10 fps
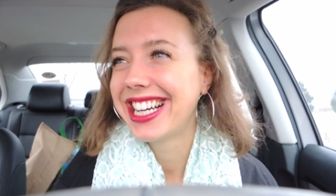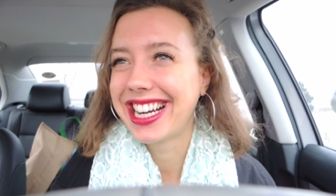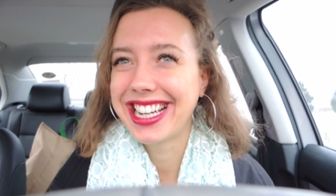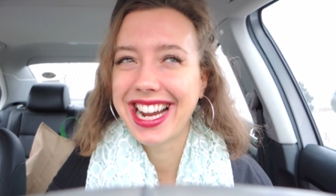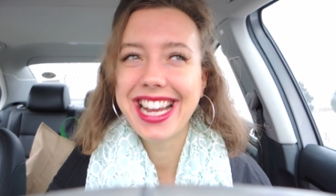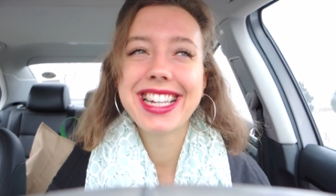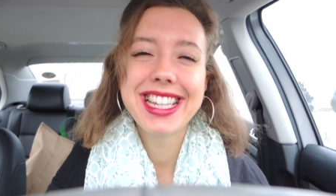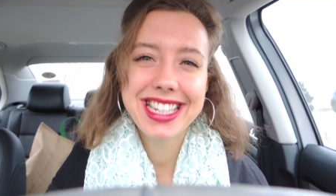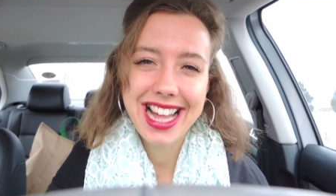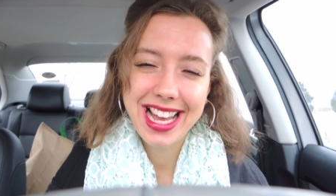Alright,
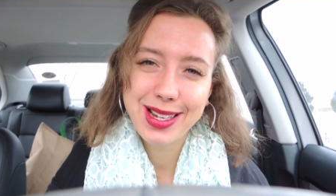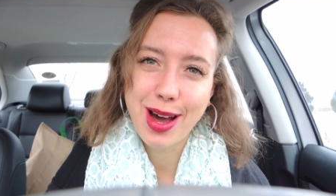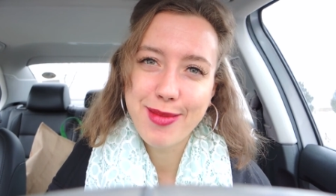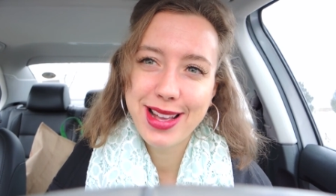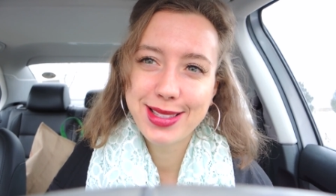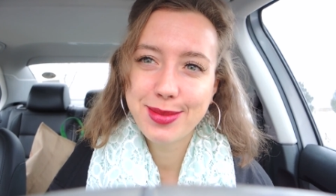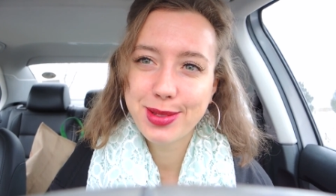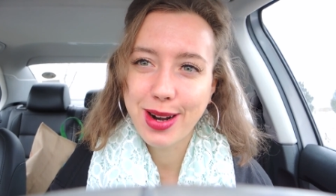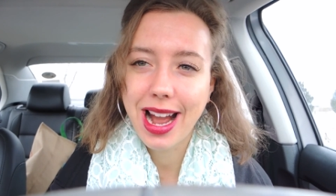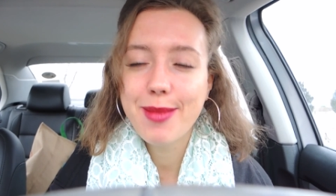click like, comment, and
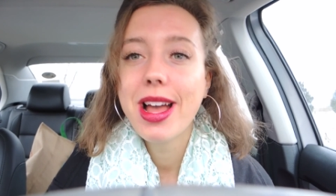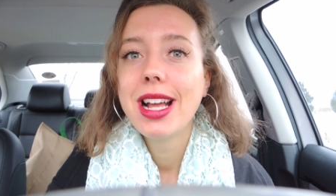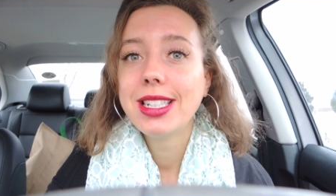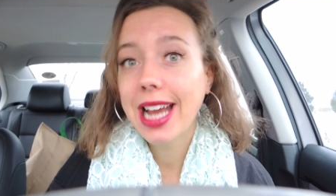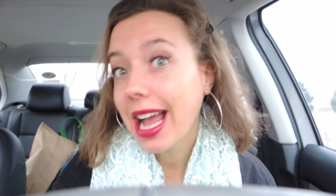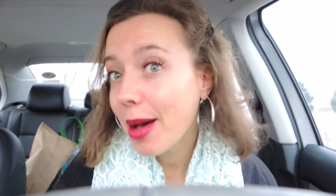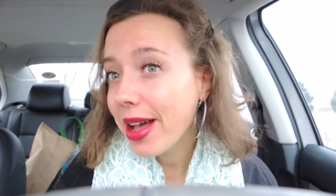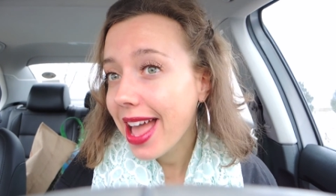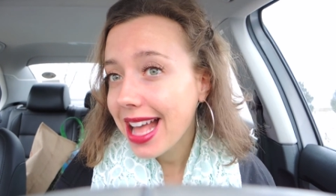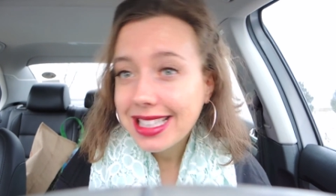subscribe. Check out
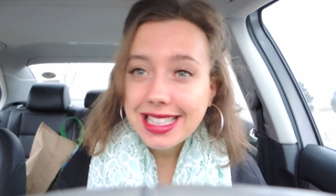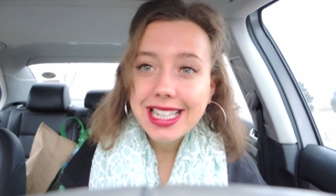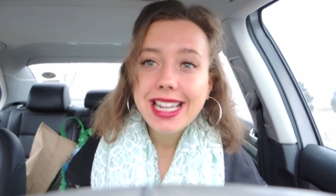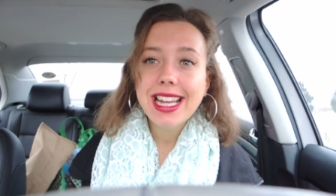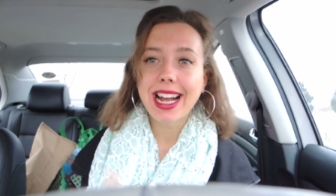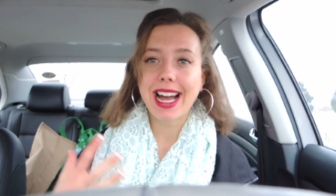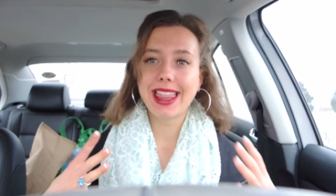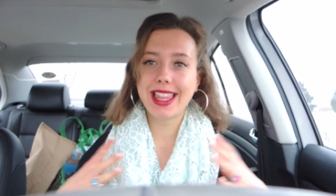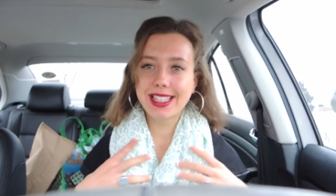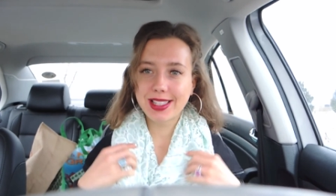my Etsy. I
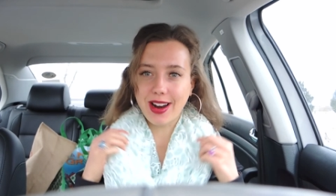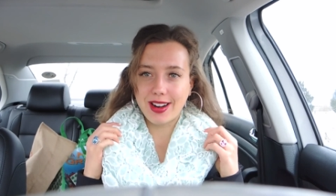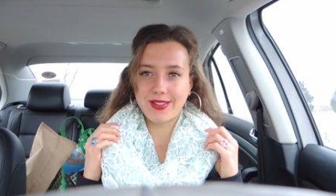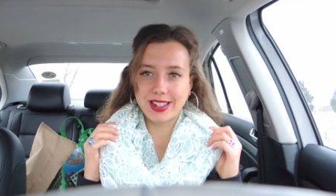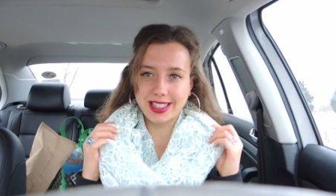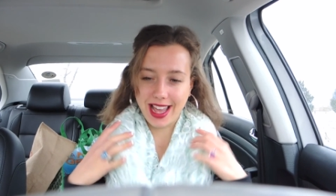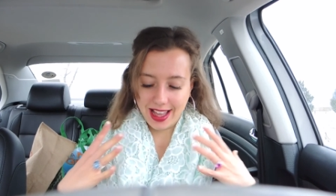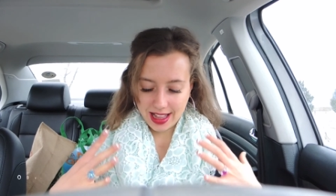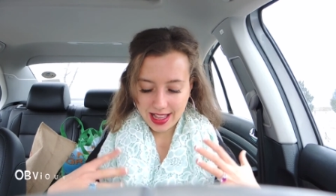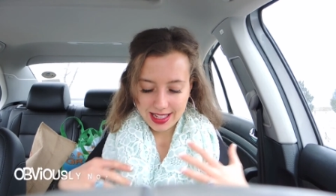got this scarf for
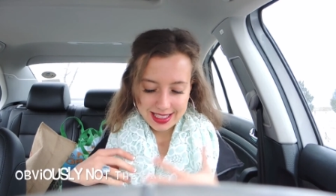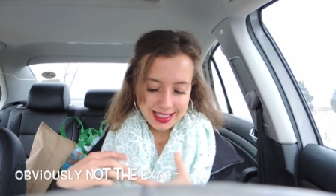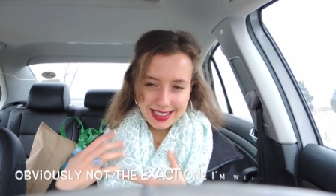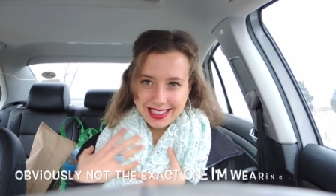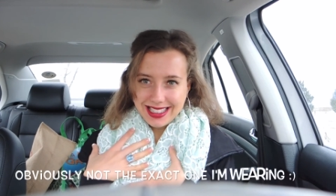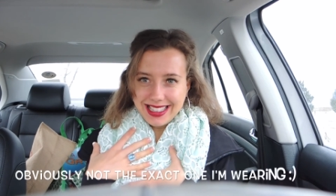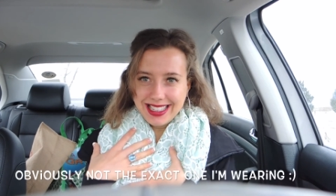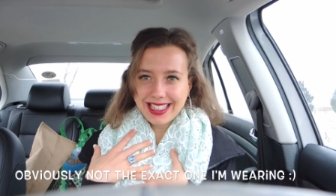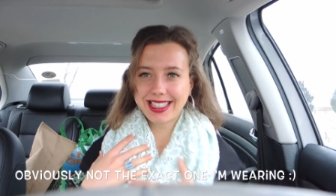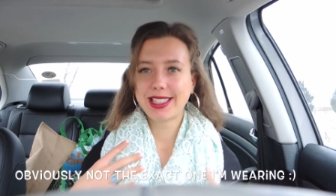sale.
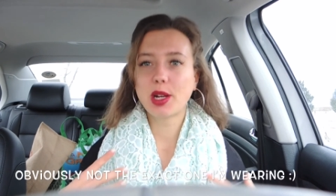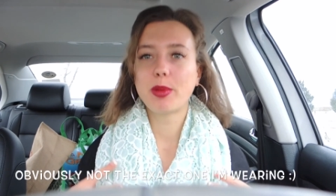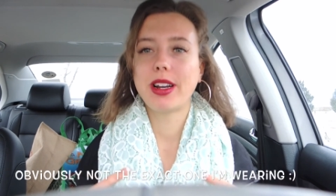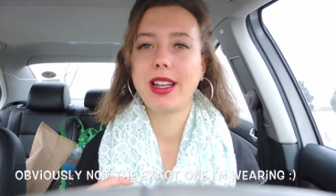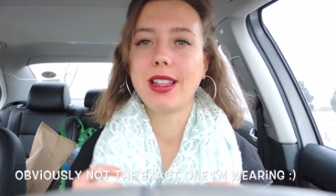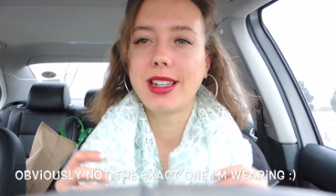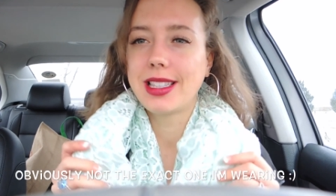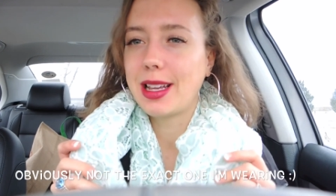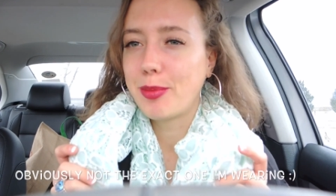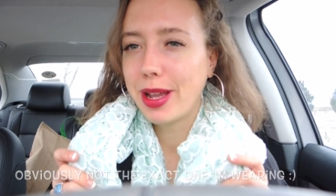Oh, so pretty. Look,
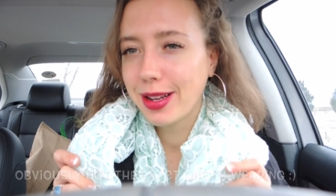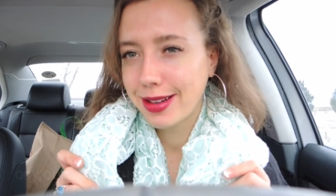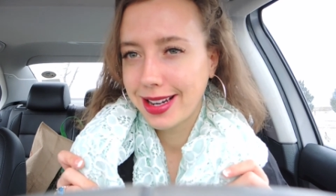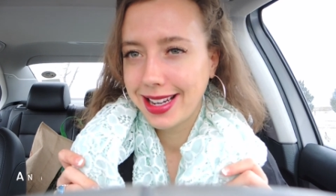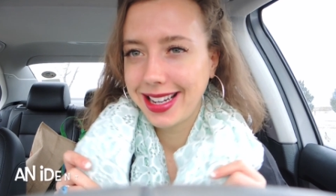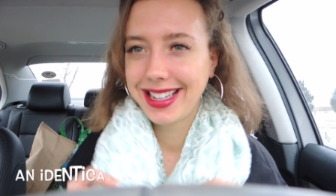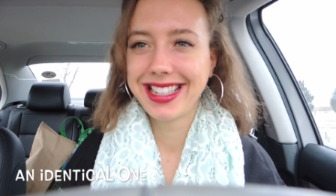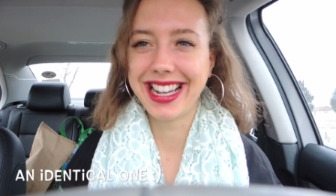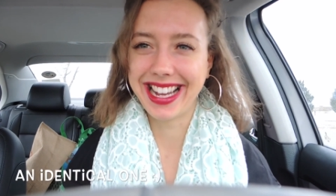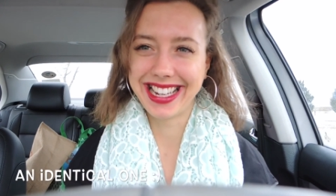it's like mint
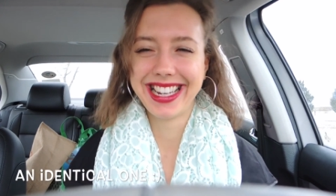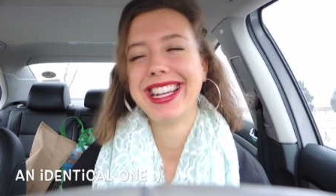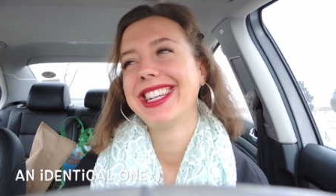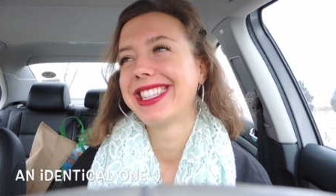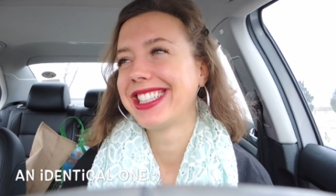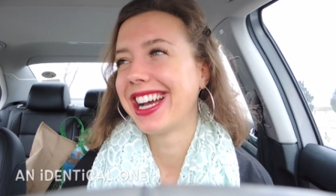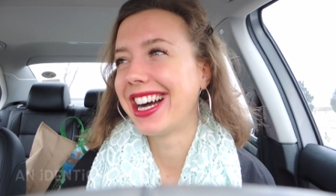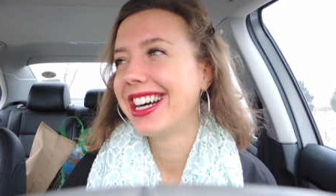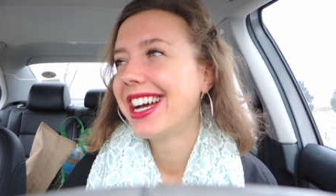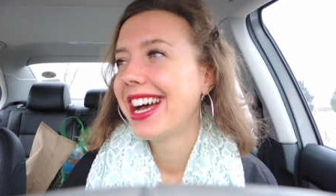green. And
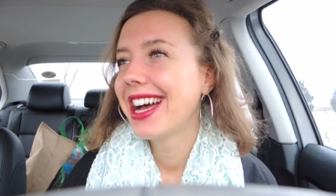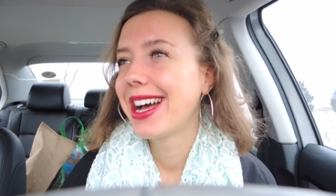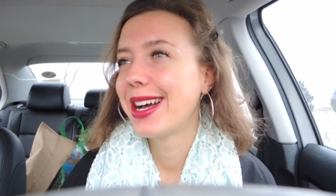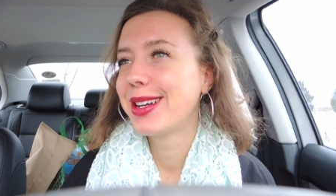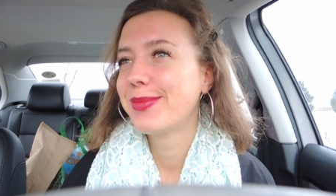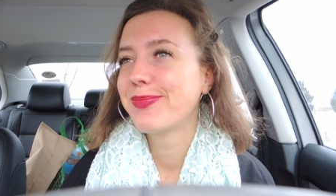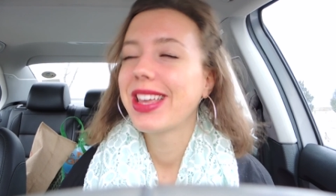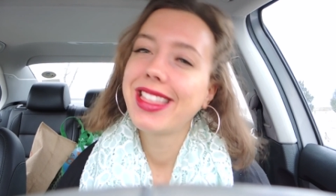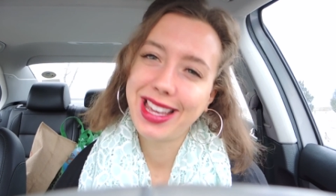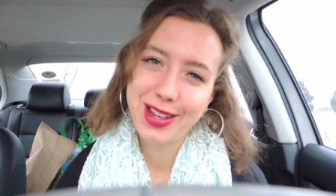yeah,
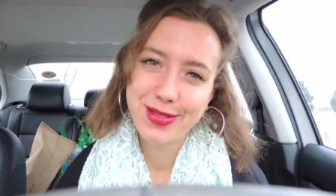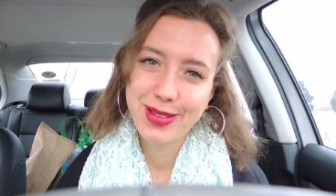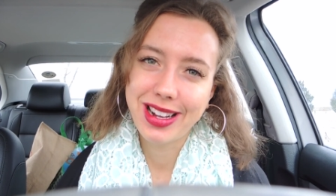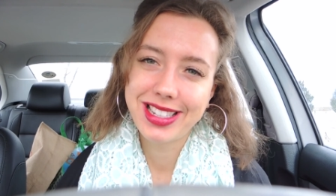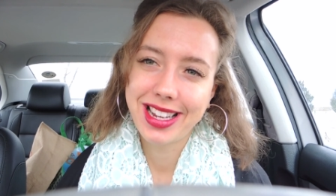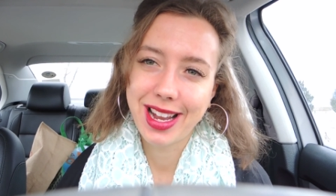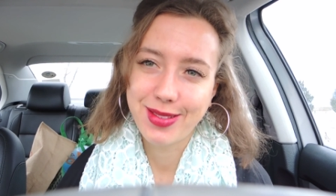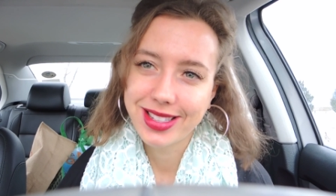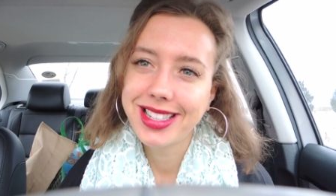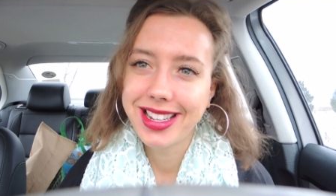thank you for watching.
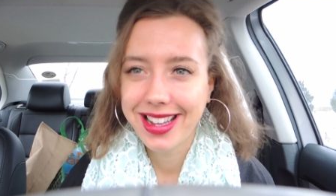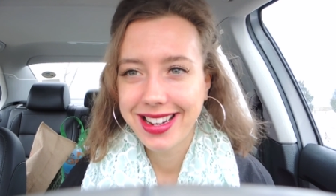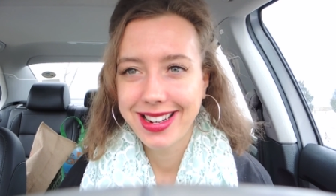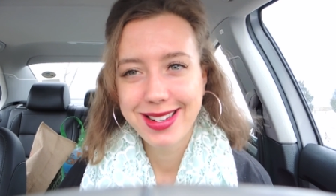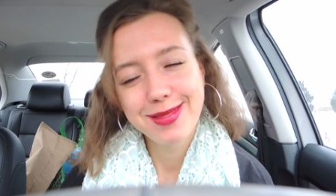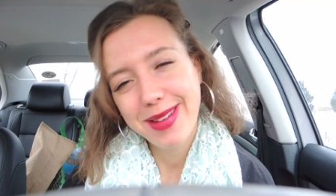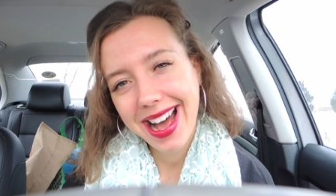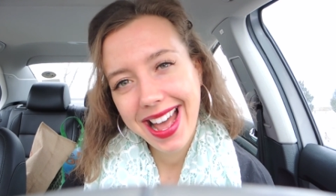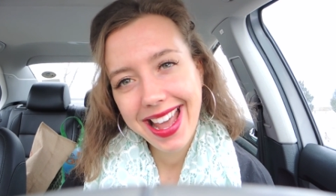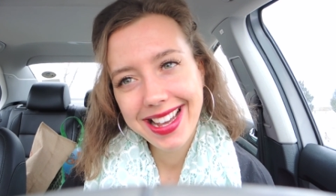I will see you later.
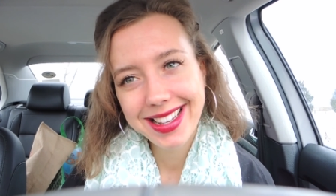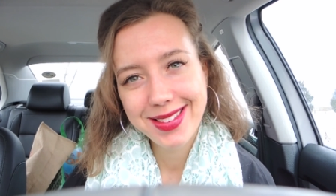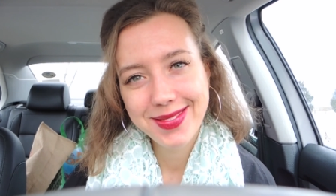Bye.